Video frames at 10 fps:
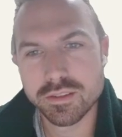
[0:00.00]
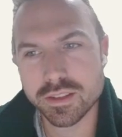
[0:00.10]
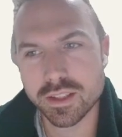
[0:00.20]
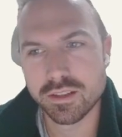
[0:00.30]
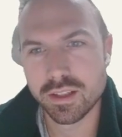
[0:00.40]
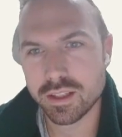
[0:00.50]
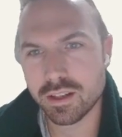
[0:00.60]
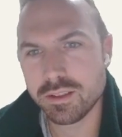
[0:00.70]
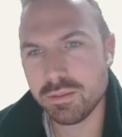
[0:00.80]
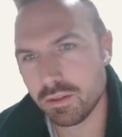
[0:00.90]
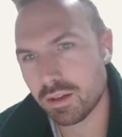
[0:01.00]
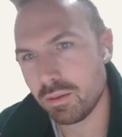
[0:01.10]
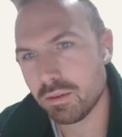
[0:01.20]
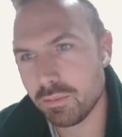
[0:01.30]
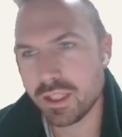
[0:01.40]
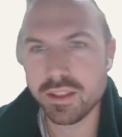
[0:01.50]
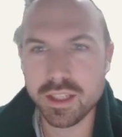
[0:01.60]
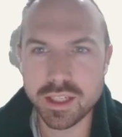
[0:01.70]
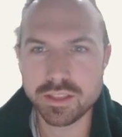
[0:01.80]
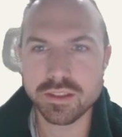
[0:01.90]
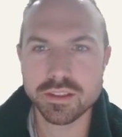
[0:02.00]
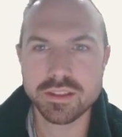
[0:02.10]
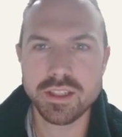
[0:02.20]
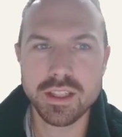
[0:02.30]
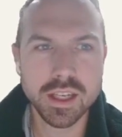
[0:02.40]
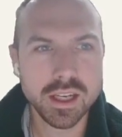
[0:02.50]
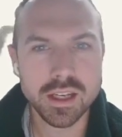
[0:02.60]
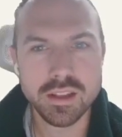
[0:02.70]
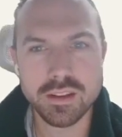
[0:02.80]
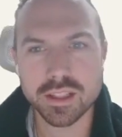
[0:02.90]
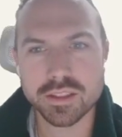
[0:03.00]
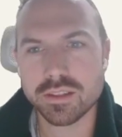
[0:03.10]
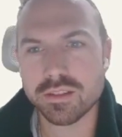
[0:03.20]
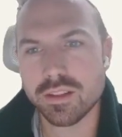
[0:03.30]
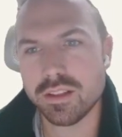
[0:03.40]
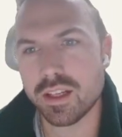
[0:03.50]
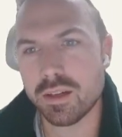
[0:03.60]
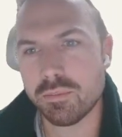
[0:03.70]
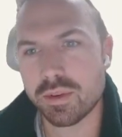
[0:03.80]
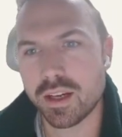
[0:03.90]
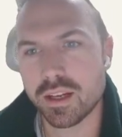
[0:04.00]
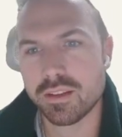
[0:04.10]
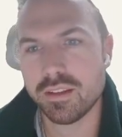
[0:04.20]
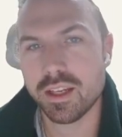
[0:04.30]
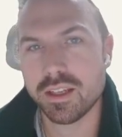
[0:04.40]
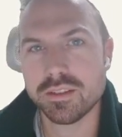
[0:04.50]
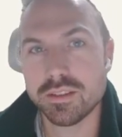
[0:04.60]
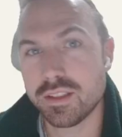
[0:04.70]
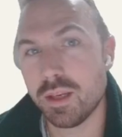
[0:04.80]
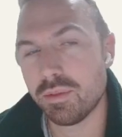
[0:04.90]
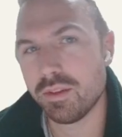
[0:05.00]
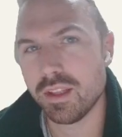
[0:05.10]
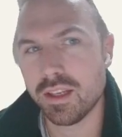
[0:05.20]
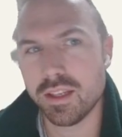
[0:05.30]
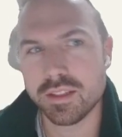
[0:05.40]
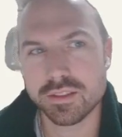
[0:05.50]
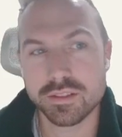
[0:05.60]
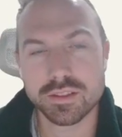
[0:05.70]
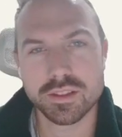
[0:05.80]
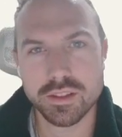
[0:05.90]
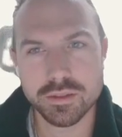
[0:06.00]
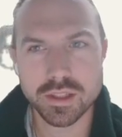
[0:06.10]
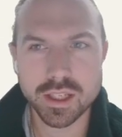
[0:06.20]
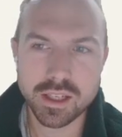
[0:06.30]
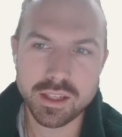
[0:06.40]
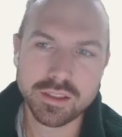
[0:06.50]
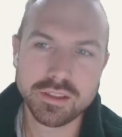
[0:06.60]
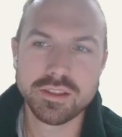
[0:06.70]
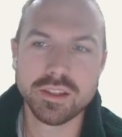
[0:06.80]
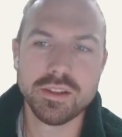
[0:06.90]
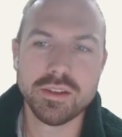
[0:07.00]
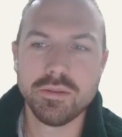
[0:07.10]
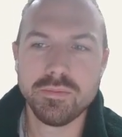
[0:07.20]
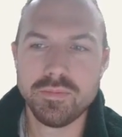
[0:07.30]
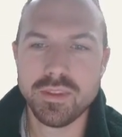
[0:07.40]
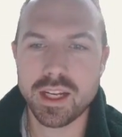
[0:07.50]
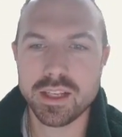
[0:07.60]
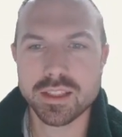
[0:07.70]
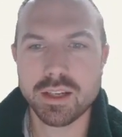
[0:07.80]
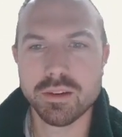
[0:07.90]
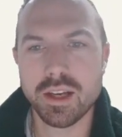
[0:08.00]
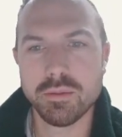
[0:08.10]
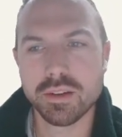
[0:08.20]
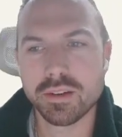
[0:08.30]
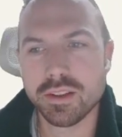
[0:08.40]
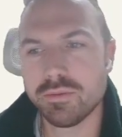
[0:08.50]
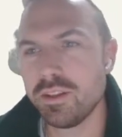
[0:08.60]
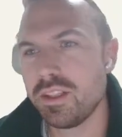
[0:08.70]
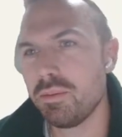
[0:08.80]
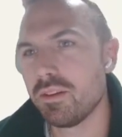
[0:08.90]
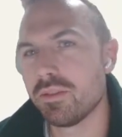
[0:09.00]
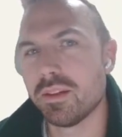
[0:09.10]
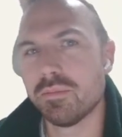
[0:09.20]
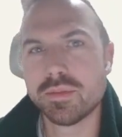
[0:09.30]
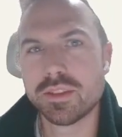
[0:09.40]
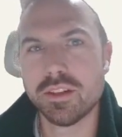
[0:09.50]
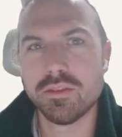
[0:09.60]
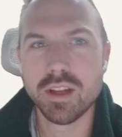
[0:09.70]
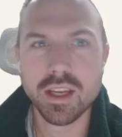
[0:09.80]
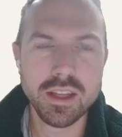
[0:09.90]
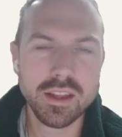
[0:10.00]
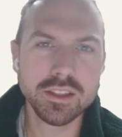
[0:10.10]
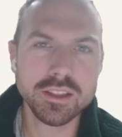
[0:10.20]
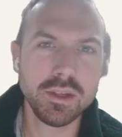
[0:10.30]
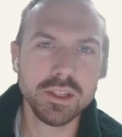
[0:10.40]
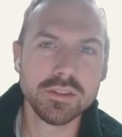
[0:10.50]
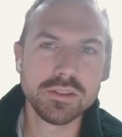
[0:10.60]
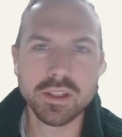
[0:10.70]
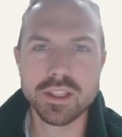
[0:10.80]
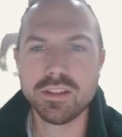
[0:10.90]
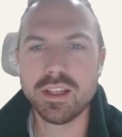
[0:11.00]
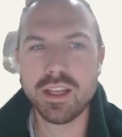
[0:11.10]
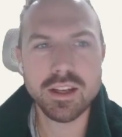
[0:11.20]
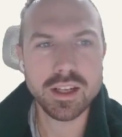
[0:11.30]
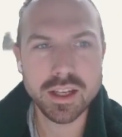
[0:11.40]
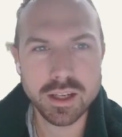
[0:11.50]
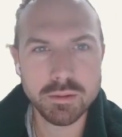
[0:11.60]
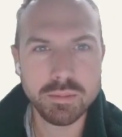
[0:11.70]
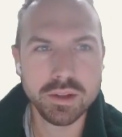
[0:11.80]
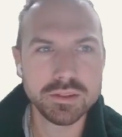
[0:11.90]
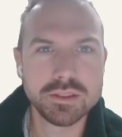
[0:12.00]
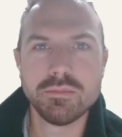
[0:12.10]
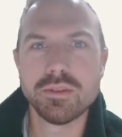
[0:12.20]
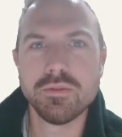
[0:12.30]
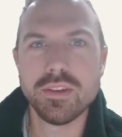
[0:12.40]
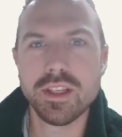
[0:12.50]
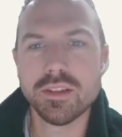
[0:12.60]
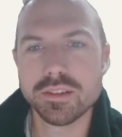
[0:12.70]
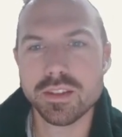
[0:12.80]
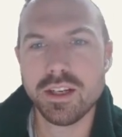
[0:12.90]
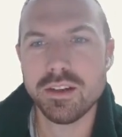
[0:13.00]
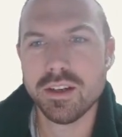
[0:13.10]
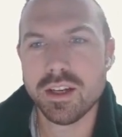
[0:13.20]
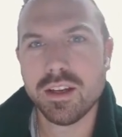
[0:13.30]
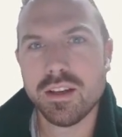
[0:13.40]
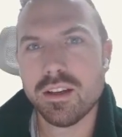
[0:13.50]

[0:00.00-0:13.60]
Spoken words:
So ultimately, we were able to meet the need. As you can see, this product has sample in its SKU. So that is how we were able to create the free shipping for them. So thank you so much for joining today. I will post some more videos later.